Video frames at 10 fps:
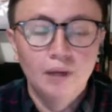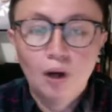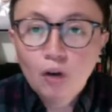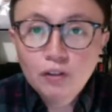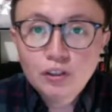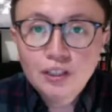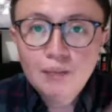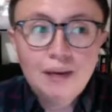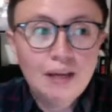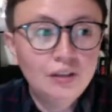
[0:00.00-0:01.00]
Obviously,
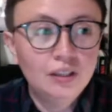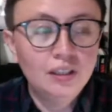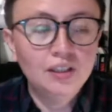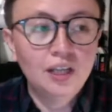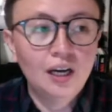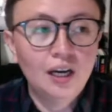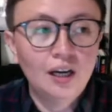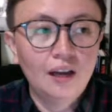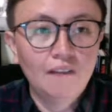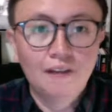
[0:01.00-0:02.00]
meron din
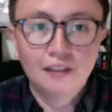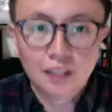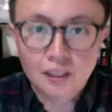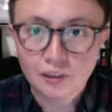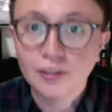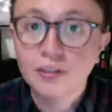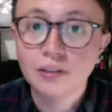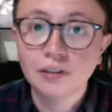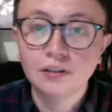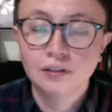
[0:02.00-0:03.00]
siyang effect sa katawan
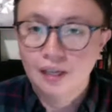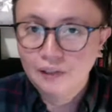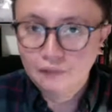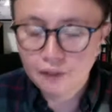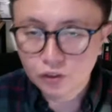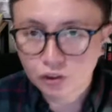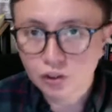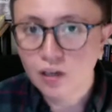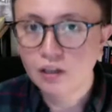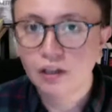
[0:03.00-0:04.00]
ko. I feel
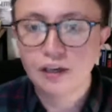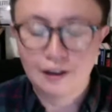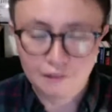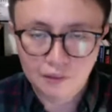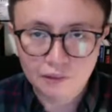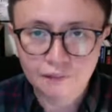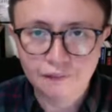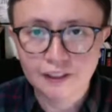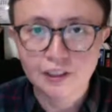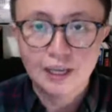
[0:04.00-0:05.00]
stronger, I feel
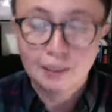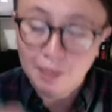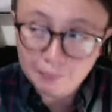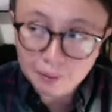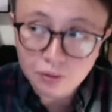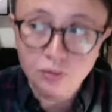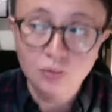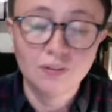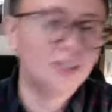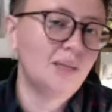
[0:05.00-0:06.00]
fitter, I'm able to do
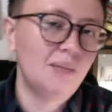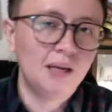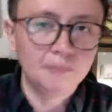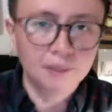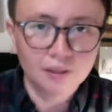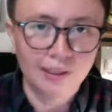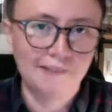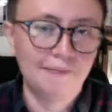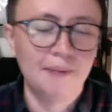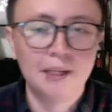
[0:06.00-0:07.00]
things, I'm able to
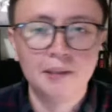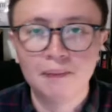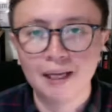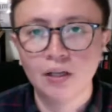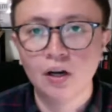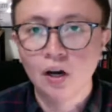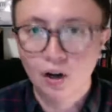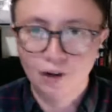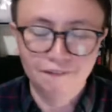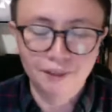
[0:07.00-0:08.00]
lift my bike
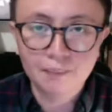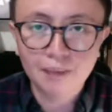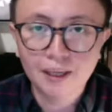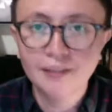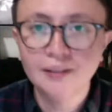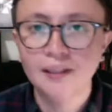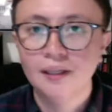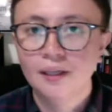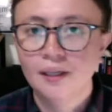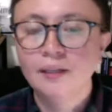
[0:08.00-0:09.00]
off the mud,
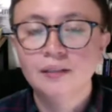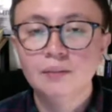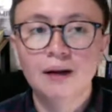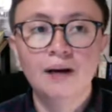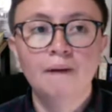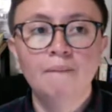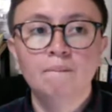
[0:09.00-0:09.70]
di ba?